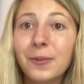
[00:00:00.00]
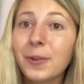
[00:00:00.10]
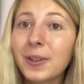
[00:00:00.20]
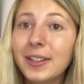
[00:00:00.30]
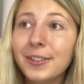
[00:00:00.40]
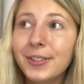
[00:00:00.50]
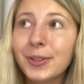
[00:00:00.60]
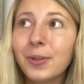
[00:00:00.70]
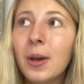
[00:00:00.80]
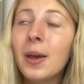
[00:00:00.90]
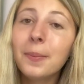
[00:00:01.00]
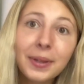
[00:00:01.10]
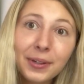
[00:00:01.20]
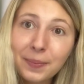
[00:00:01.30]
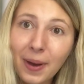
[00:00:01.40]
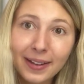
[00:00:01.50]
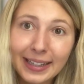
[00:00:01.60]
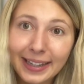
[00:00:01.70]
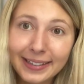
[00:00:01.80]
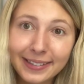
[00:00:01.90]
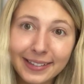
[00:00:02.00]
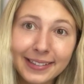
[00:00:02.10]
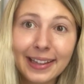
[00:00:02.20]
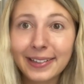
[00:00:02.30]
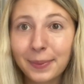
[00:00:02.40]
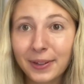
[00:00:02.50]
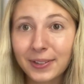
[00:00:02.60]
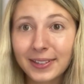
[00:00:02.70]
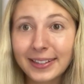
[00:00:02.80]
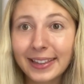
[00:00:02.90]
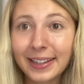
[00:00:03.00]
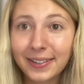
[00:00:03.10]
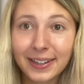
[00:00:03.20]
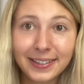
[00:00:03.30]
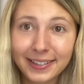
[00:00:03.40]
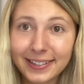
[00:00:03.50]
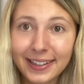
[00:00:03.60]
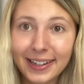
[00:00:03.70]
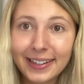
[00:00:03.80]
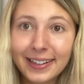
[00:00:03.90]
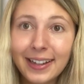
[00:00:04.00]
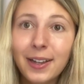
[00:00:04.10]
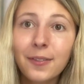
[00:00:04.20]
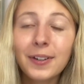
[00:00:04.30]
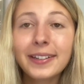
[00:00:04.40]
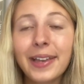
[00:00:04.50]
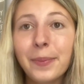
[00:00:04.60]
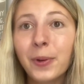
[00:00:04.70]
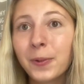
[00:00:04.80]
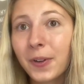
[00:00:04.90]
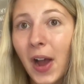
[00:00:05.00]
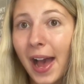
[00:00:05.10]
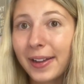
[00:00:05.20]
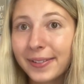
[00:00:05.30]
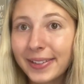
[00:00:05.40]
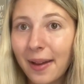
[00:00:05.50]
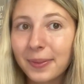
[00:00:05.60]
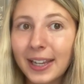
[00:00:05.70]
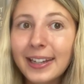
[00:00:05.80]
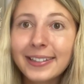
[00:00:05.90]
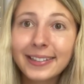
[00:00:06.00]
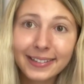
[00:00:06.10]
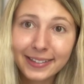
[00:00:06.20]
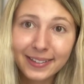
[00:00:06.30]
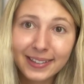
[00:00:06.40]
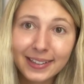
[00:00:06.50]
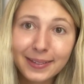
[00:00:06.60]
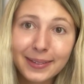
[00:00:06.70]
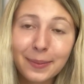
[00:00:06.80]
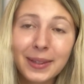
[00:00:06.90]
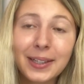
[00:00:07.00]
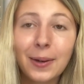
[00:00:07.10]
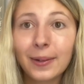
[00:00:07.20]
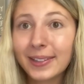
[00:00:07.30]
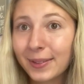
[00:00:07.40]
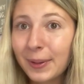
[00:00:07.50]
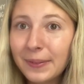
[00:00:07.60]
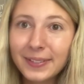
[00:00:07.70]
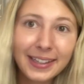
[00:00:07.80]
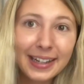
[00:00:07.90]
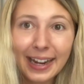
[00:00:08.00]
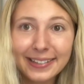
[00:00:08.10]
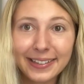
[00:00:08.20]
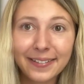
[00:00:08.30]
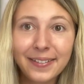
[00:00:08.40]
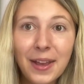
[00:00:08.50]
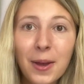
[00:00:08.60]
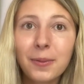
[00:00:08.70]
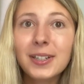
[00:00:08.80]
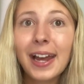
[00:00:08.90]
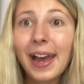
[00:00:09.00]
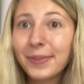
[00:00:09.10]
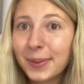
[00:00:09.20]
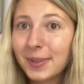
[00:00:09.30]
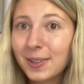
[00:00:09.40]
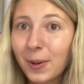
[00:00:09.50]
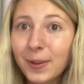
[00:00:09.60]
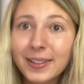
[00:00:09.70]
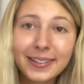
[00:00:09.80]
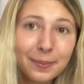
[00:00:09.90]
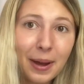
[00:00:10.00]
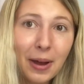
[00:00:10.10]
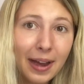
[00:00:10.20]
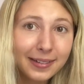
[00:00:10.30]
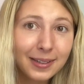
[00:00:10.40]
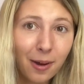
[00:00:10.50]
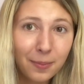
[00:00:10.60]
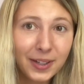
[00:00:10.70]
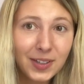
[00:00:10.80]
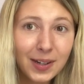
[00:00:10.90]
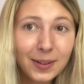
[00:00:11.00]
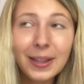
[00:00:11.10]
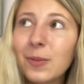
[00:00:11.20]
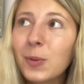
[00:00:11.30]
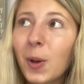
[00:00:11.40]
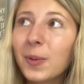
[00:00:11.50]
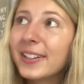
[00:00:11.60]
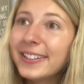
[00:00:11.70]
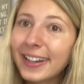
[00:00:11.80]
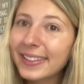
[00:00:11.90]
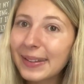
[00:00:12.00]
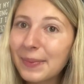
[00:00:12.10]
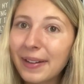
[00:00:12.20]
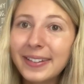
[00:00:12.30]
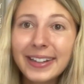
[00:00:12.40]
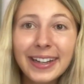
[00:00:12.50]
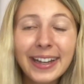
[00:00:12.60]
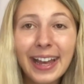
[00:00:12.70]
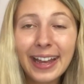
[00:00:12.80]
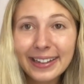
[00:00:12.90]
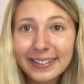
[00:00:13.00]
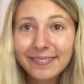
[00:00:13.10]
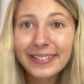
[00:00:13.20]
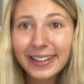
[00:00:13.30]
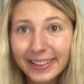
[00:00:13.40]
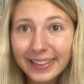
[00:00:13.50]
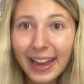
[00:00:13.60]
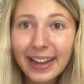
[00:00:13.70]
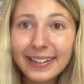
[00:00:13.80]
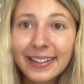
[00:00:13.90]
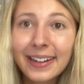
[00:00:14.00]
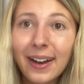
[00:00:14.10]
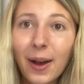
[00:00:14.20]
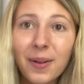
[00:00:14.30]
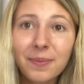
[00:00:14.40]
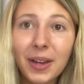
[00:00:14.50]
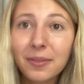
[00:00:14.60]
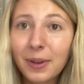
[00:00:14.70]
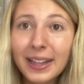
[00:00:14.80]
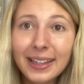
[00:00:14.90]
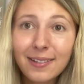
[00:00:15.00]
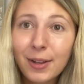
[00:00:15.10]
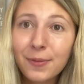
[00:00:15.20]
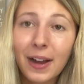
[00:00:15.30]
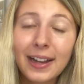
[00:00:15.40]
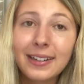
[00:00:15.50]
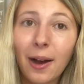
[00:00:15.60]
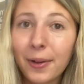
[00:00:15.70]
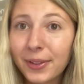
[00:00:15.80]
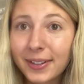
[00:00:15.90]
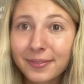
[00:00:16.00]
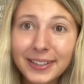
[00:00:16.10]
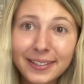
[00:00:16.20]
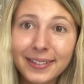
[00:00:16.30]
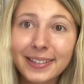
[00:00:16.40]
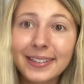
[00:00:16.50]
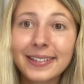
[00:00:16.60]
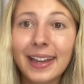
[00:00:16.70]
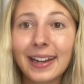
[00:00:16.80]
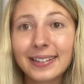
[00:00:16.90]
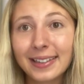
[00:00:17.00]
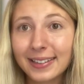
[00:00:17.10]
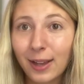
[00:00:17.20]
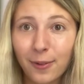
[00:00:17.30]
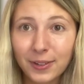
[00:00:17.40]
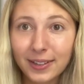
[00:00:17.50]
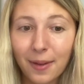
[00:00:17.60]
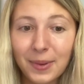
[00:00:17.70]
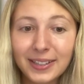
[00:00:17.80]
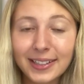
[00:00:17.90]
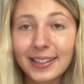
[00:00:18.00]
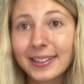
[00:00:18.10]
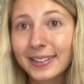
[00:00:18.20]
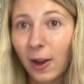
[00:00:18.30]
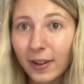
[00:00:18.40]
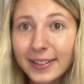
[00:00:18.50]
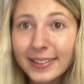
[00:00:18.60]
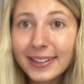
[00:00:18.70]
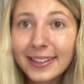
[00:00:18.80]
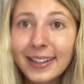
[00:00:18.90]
for you to build upon that interest, that specialty that you're interested in. For example, for iOS applications, you're going to use something called Swift and Xcode, which I have some tutorials about actually on my channel you'll want to check them out. And with that, a way that you can find other resources / the software that I mentioned is honestly